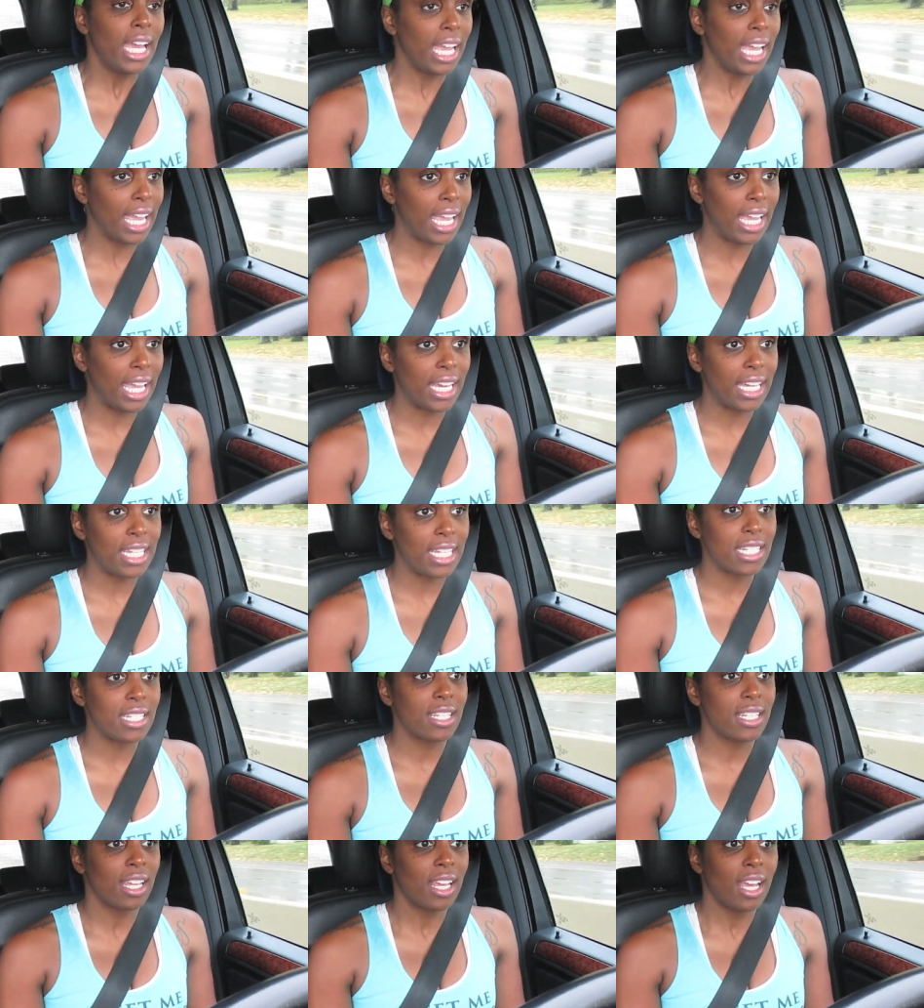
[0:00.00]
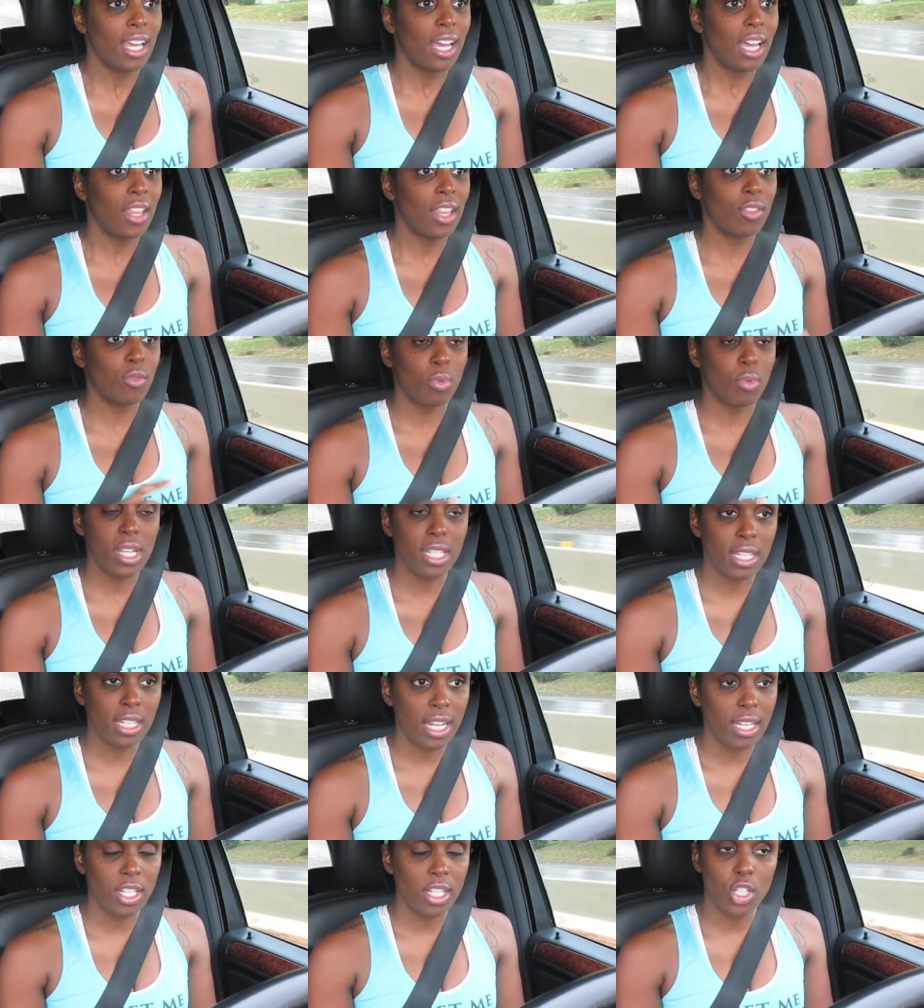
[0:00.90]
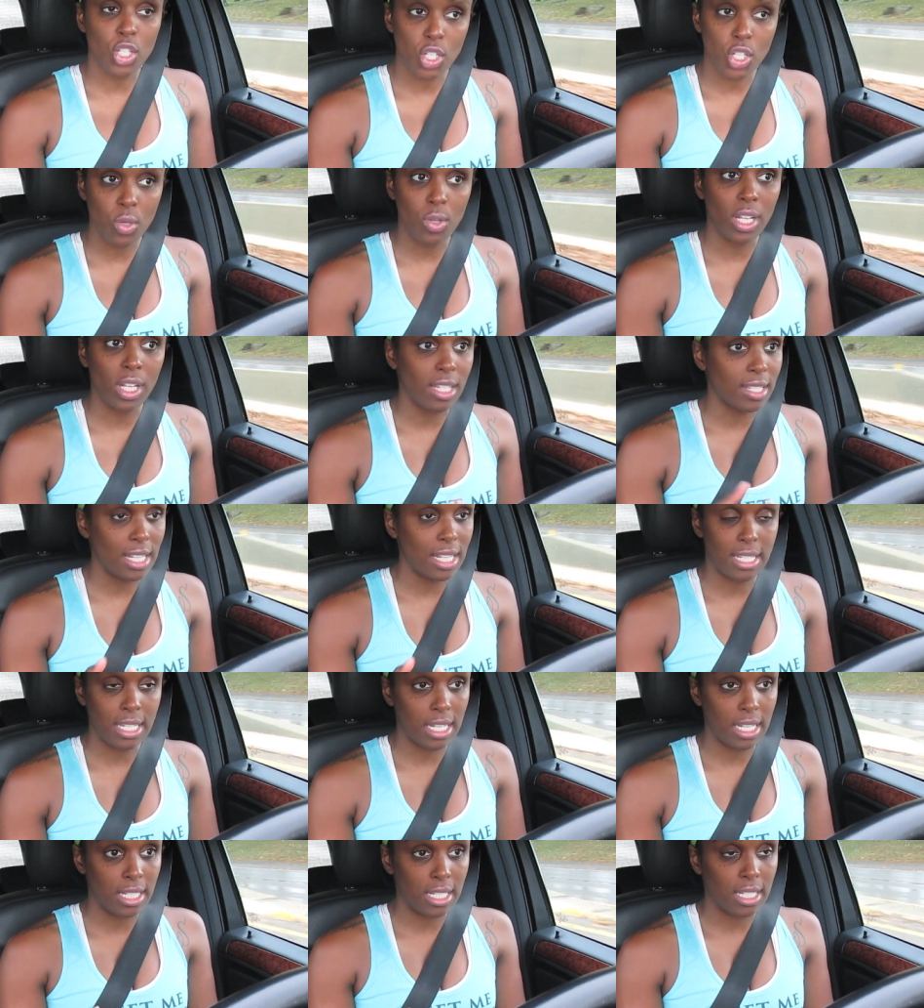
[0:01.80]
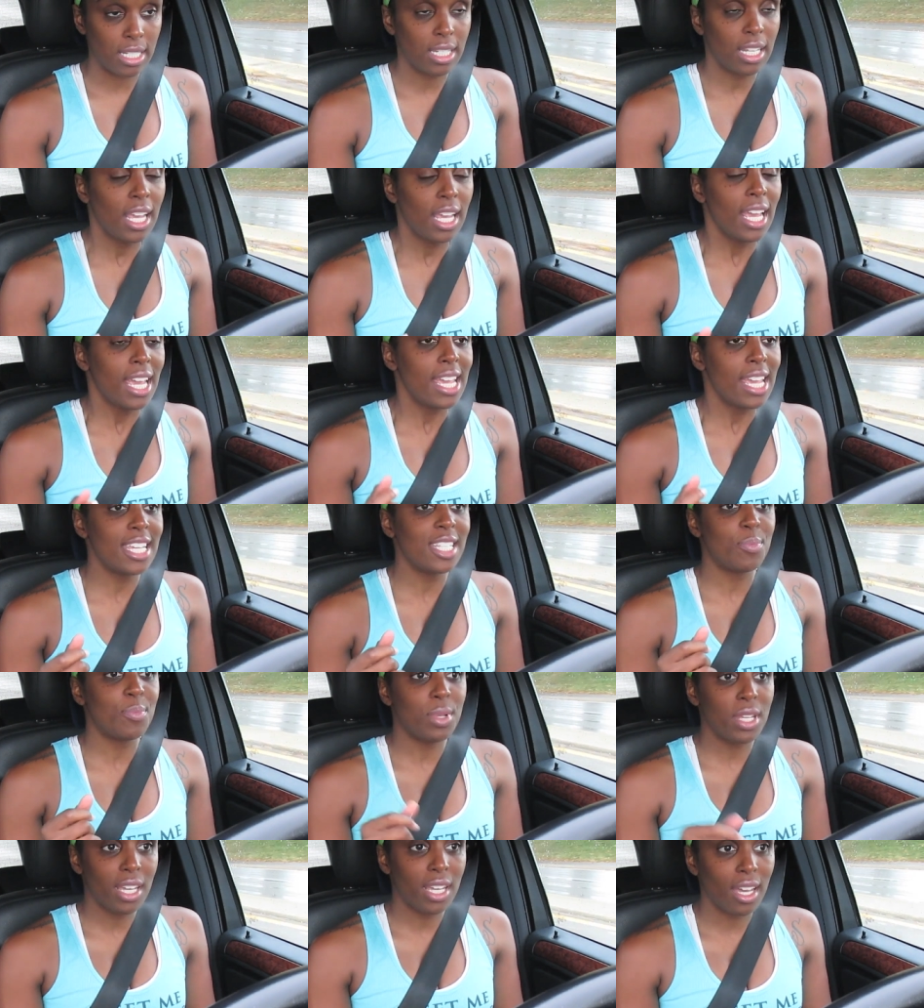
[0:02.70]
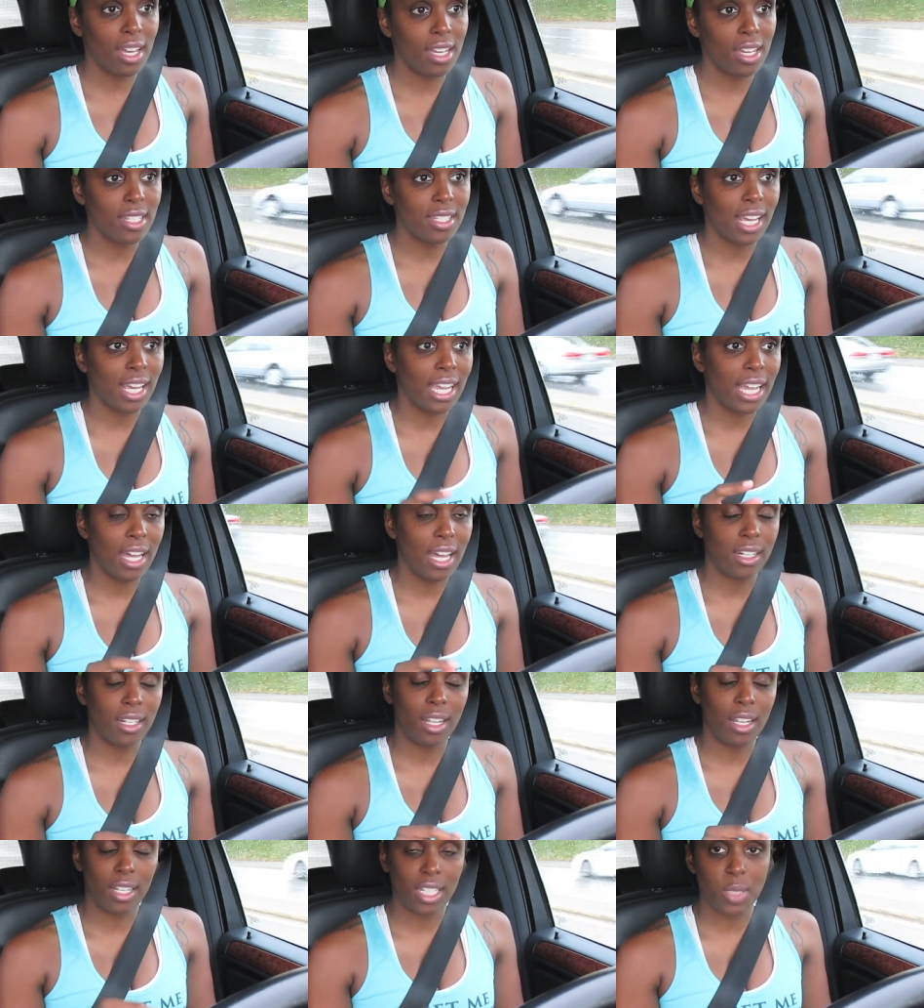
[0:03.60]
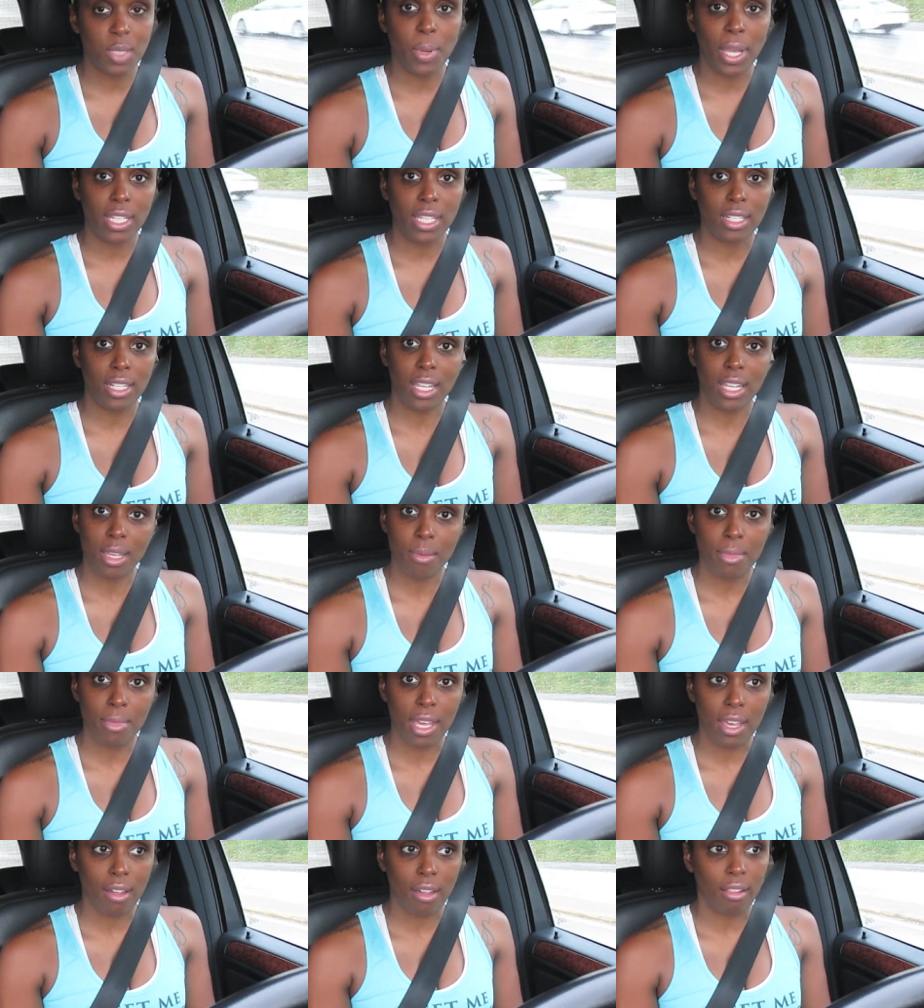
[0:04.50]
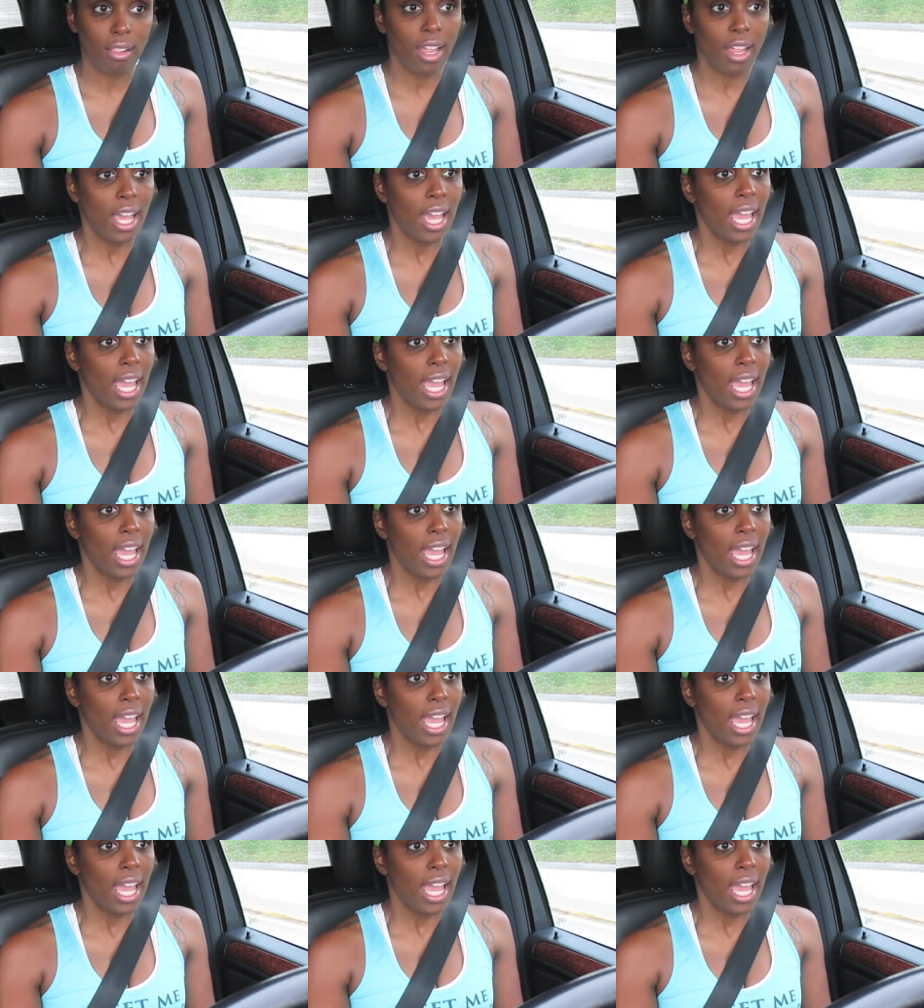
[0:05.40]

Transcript: And the reason I didn't shoot it, because I didn't, is because I got an unexpected email.